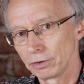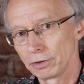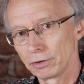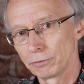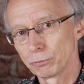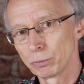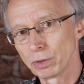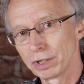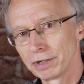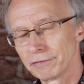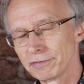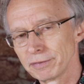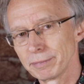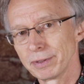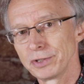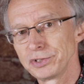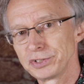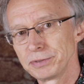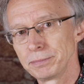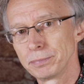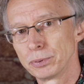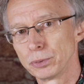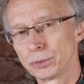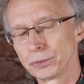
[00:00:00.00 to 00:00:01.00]
one of the
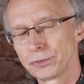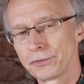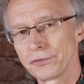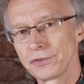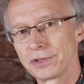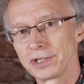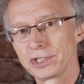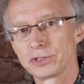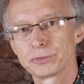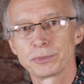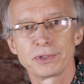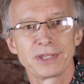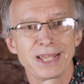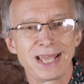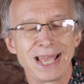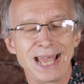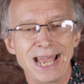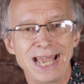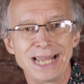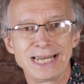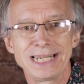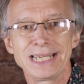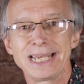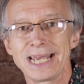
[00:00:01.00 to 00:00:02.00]
most important things with
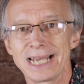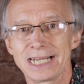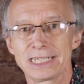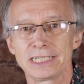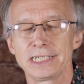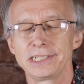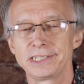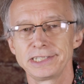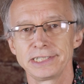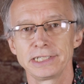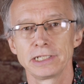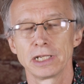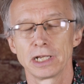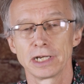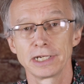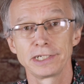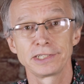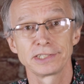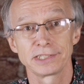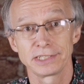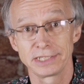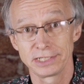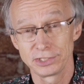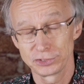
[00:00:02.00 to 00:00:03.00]
any LED
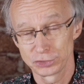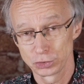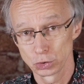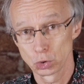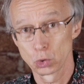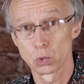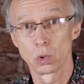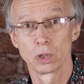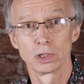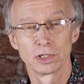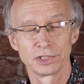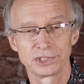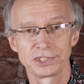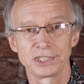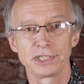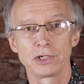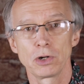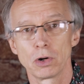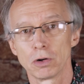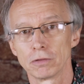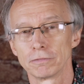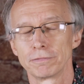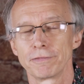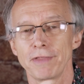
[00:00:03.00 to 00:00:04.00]
light is the quality
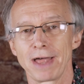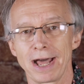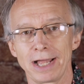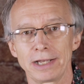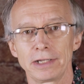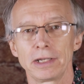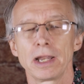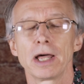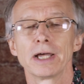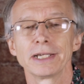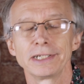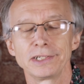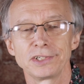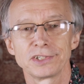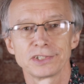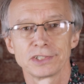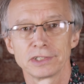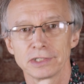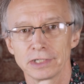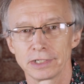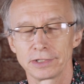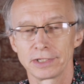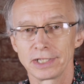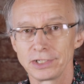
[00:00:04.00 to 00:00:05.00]
of that light.
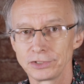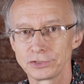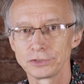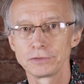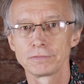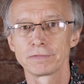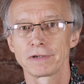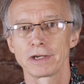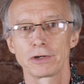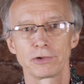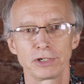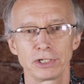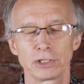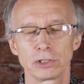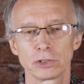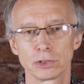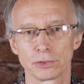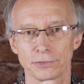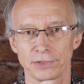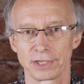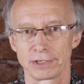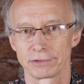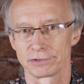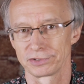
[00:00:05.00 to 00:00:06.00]
And they do vary a
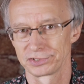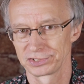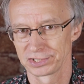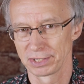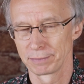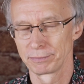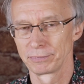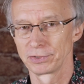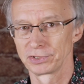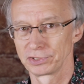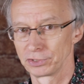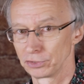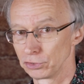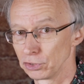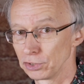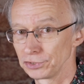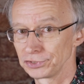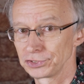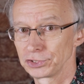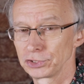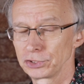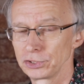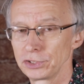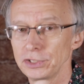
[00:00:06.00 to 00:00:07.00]
lot. There are some that are
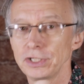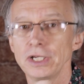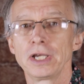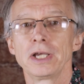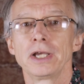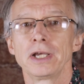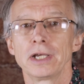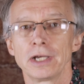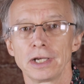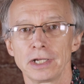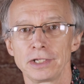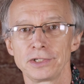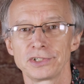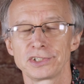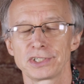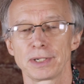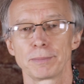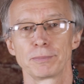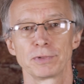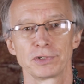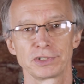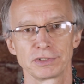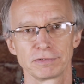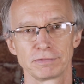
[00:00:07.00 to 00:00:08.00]
not so good and
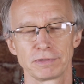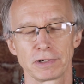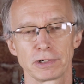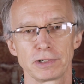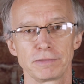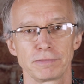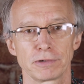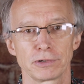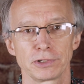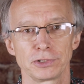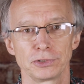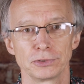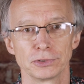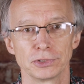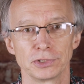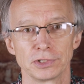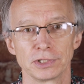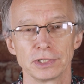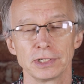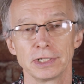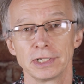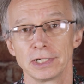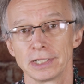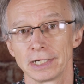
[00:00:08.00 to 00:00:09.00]
some that are very, very good.
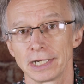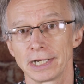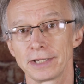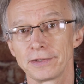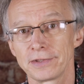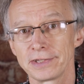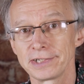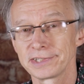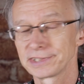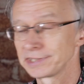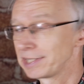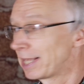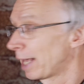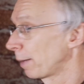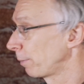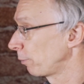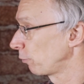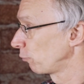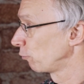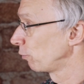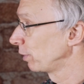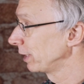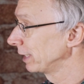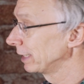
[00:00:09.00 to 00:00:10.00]
And this lamp
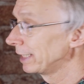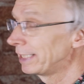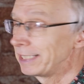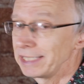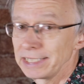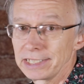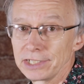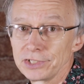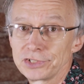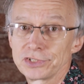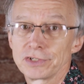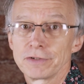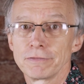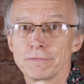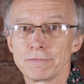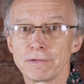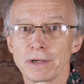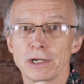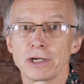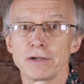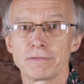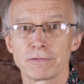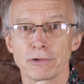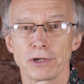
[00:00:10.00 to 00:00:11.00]
really is
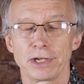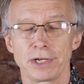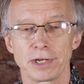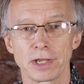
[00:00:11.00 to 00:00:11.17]
very, very